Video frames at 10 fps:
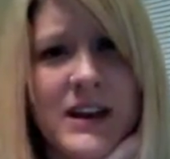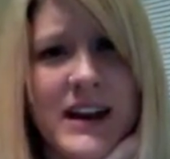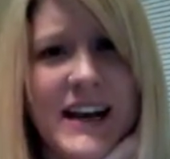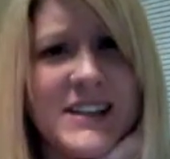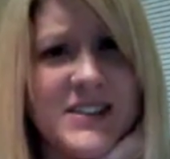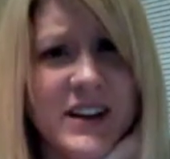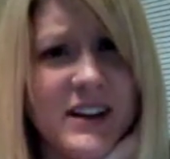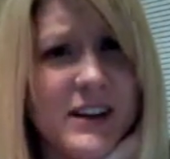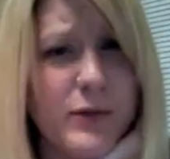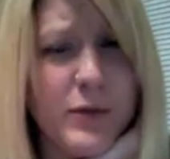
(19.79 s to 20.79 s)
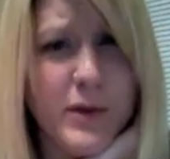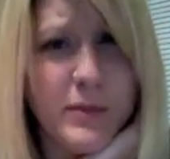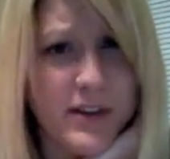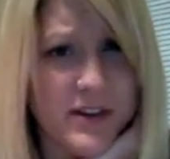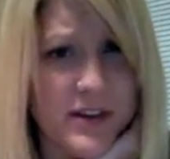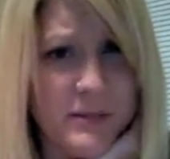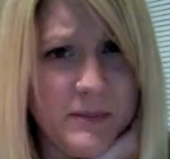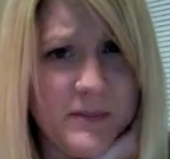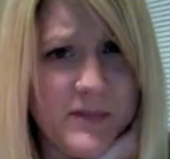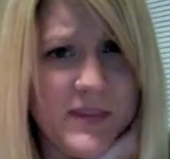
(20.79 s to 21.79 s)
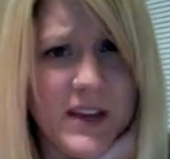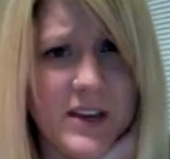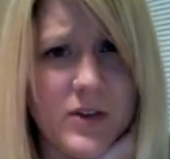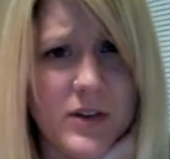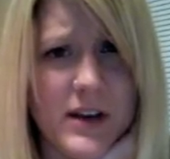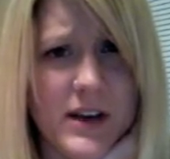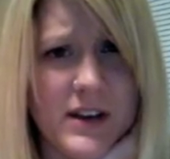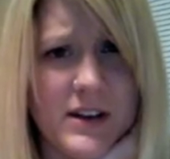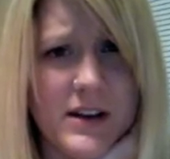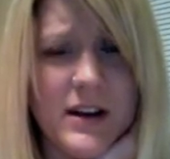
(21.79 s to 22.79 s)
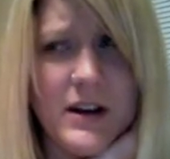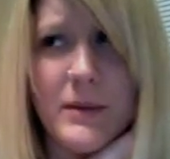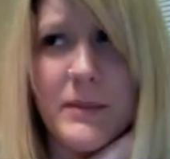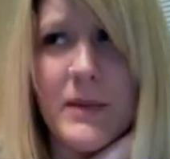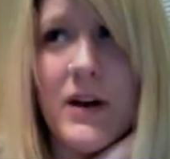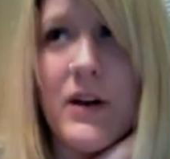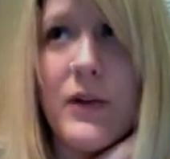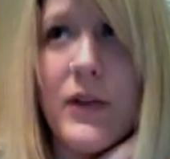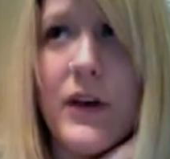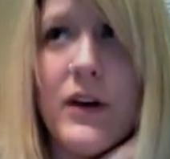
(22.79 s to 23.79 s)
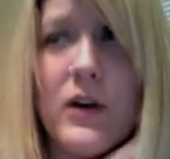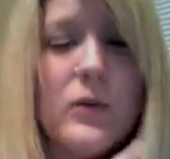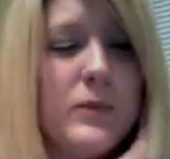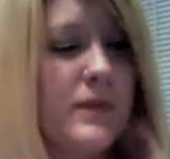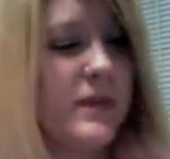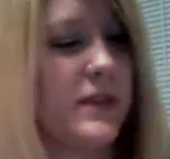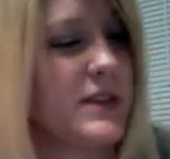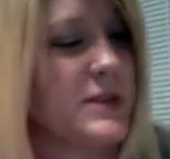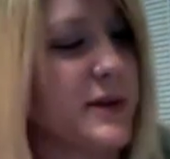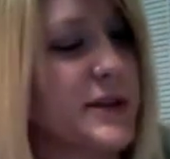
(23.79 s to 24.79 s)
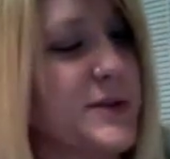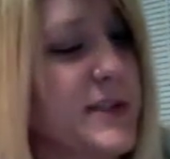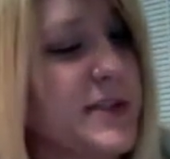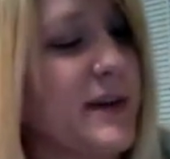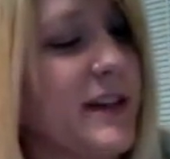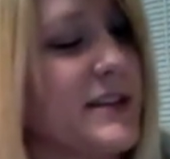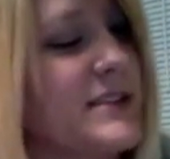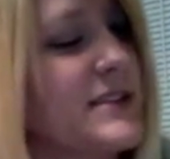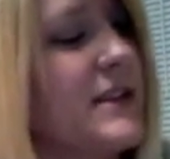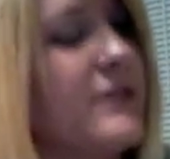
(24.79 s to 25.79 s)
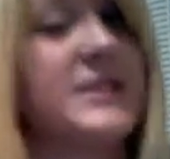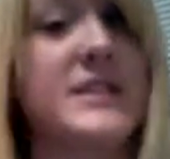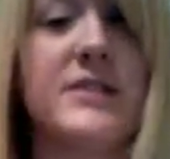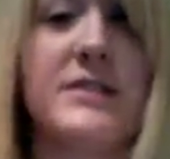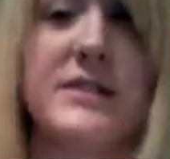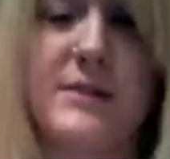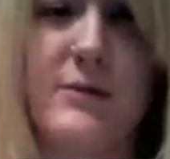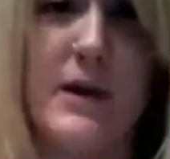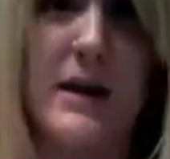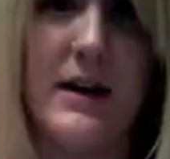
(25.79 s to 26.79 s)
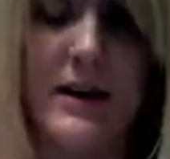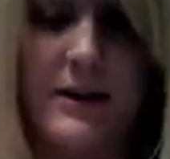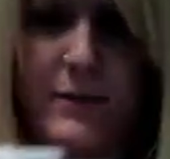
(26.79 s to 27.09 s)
I do not live with my mother. Thank you, Clyde. Although, this brings me to my list of excuses of why I not have